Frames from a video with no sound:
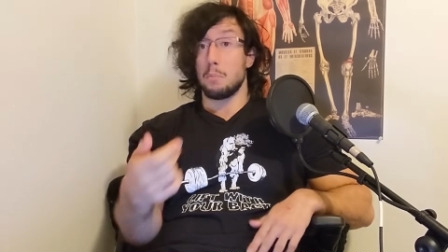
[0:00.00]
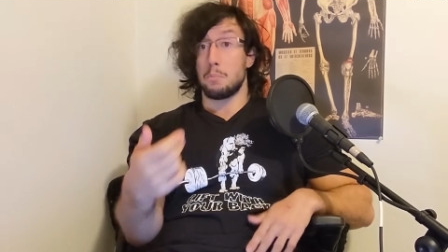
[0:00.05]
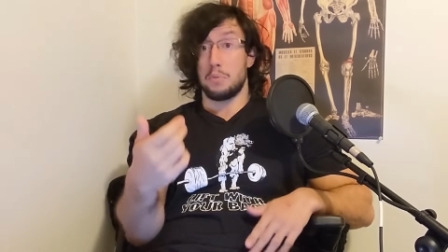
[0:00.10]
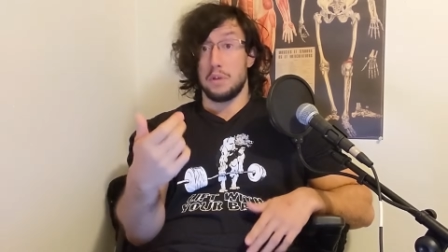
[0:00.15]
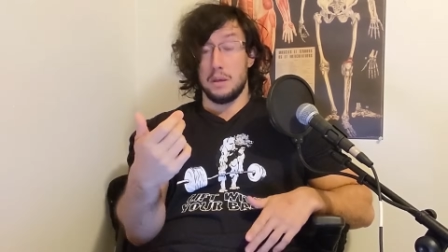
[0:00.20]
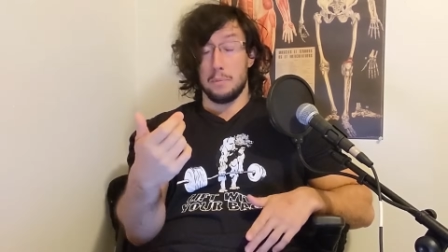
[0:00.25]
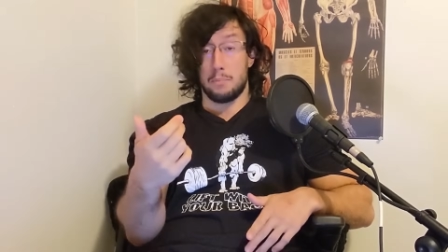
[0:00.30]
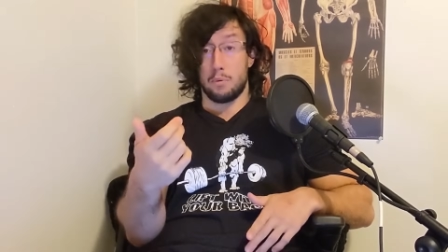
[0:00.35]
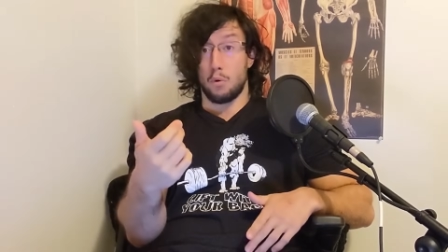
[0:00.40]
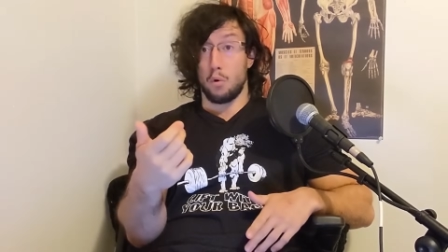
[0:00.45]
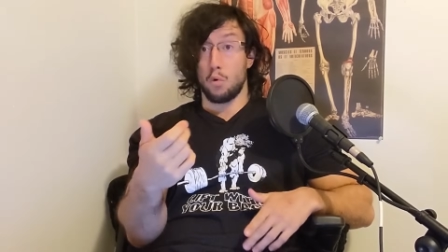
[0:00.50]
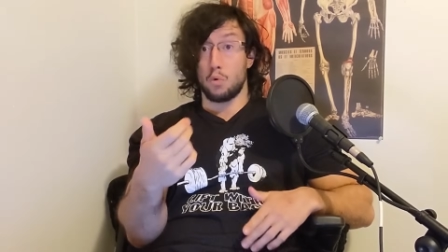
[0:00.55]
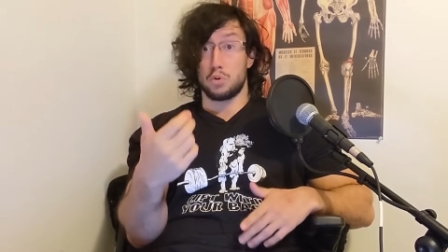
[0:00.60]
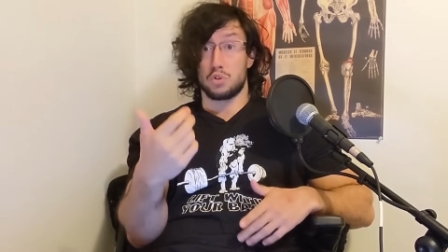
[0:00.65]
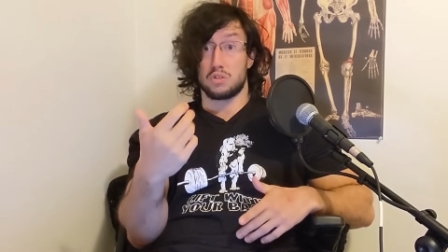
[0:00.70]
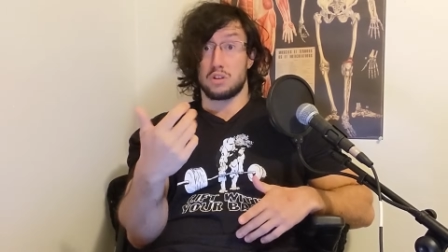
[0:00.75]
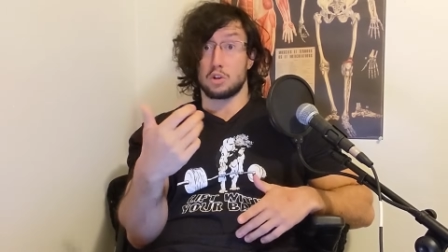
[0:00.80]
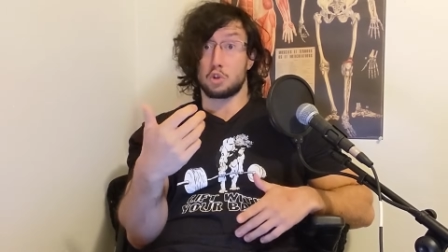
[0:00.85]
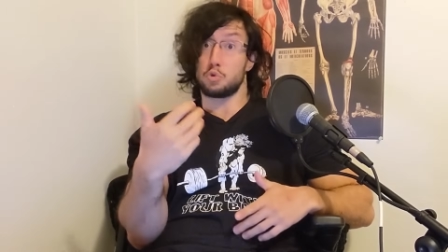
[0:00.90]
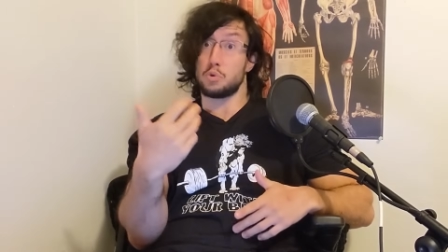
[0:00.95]
People who
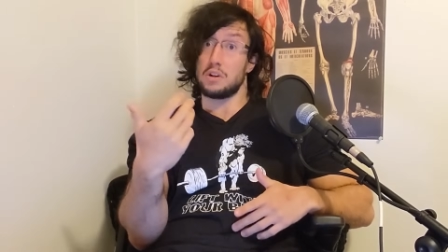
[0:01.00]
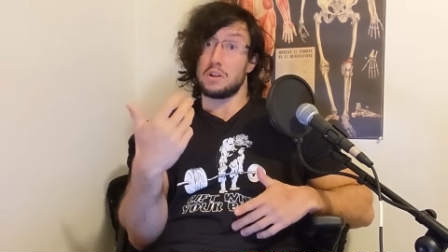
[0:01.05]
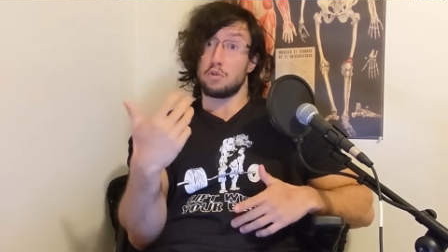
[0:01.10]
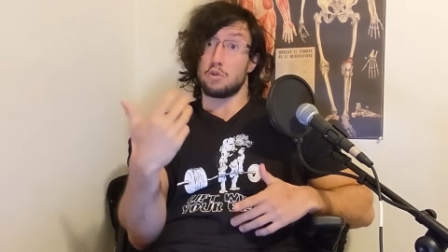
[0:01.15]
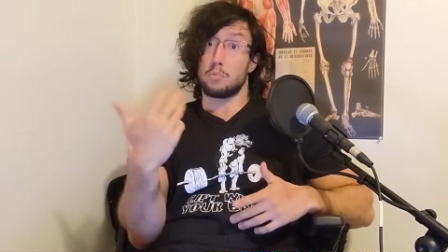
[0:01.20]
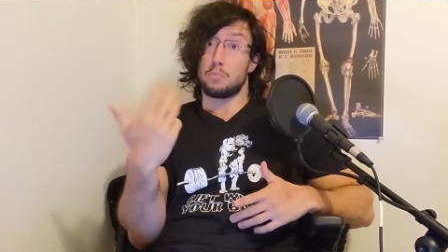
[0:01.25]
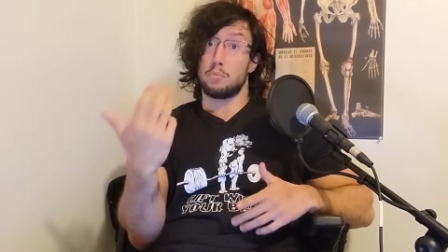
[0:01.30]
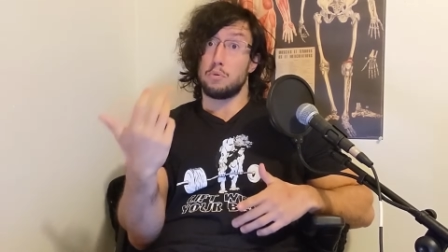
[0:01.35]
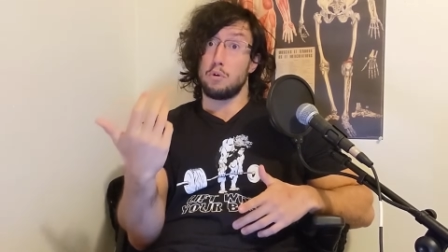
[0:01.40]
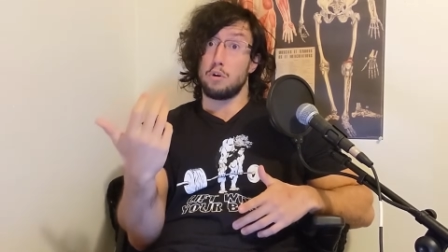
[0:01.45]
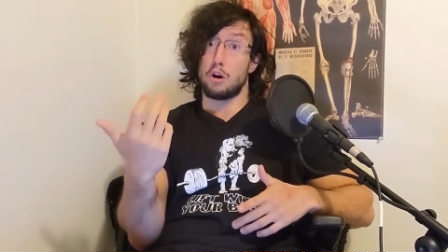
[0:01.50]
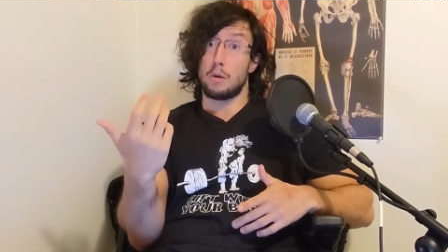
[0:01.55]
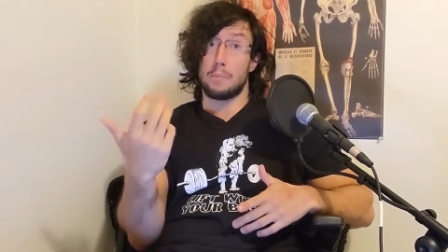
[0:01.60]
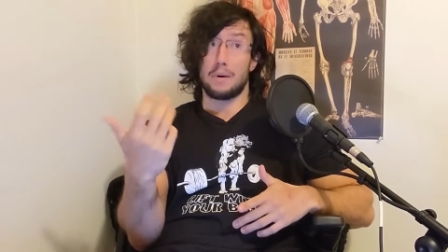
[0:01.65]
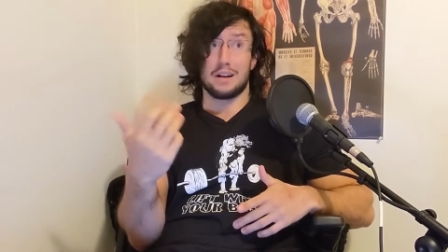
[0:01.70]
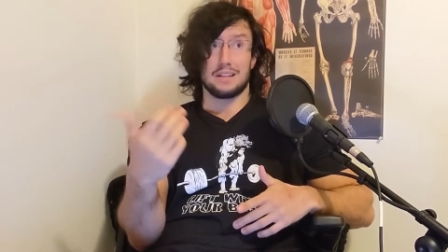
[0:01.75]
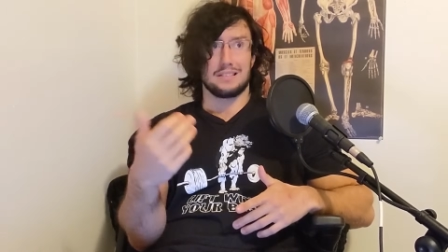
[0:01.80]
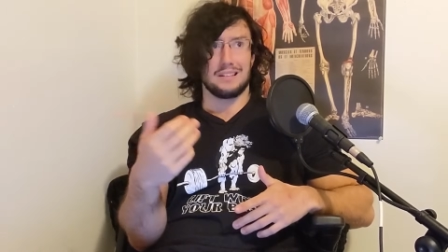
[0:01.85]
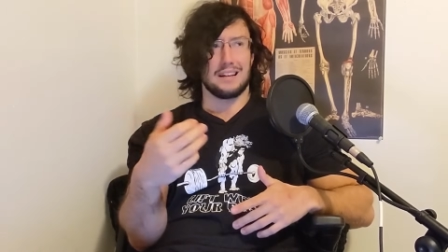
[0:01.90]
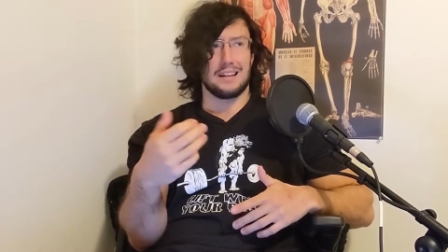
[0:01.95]
start treating the
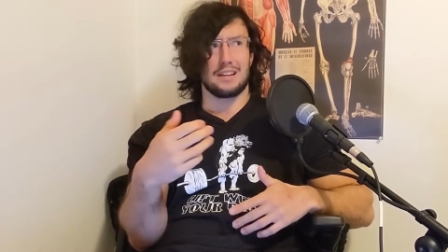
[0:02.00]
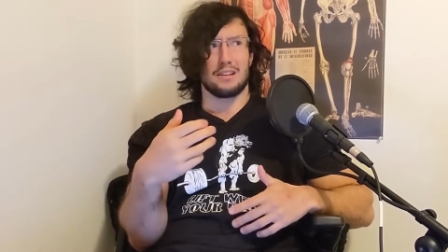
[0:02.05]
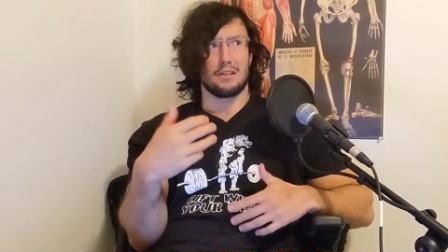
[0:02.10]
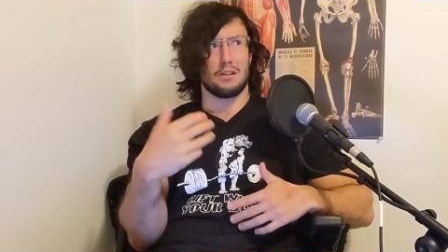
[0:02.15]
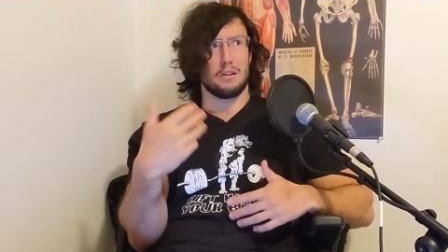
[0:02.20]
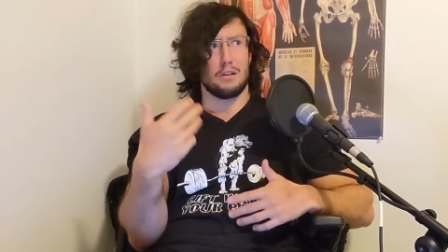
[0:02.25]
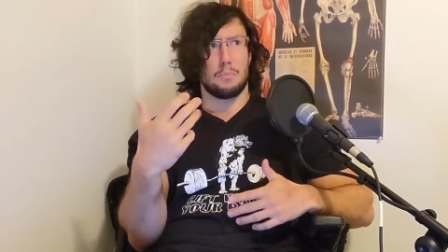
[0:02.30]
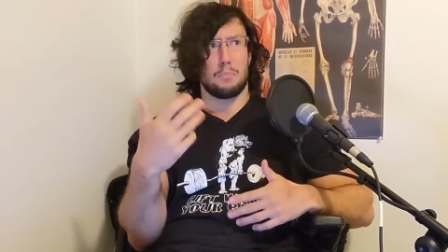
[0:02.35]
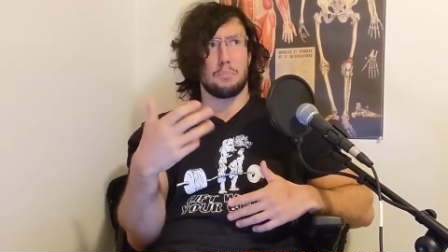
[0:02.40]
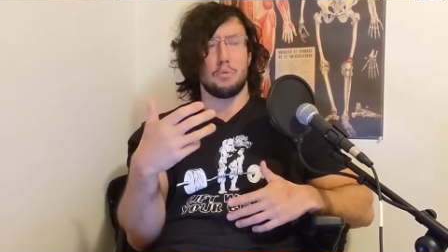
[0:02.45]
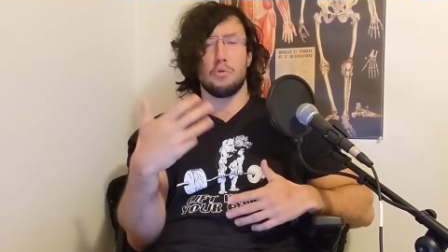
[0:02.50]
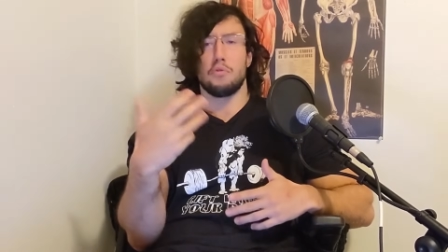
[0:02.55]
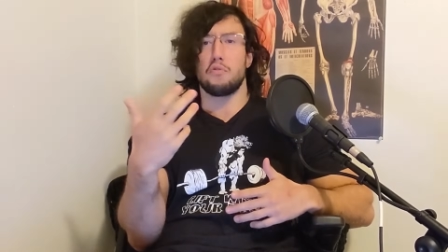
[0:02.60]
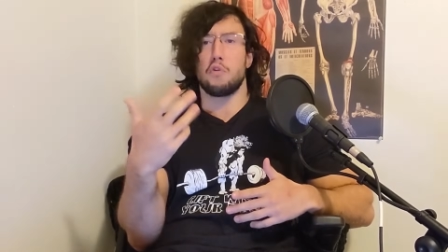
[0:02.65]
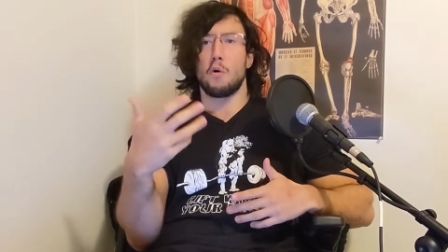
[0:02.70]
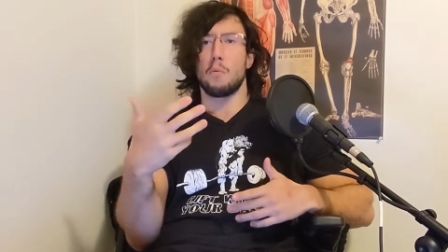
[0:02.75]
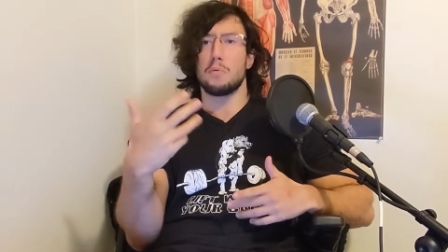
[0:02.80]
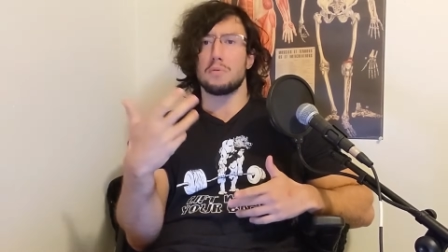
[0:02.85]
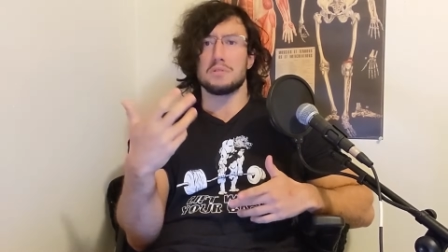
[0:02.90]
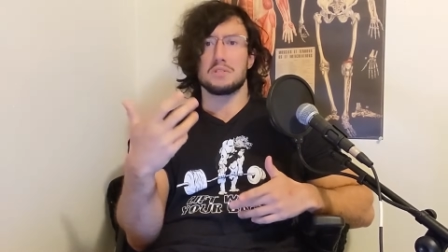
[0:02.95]
pull-up as like a
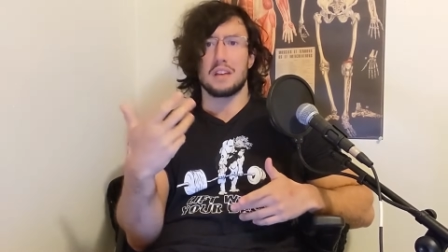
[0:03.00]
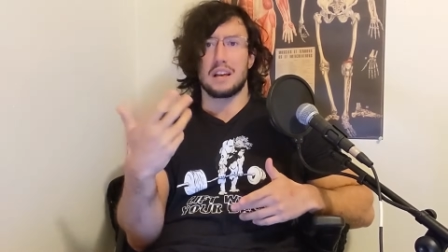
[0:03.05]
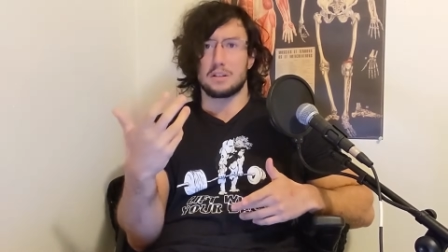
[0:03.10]
performance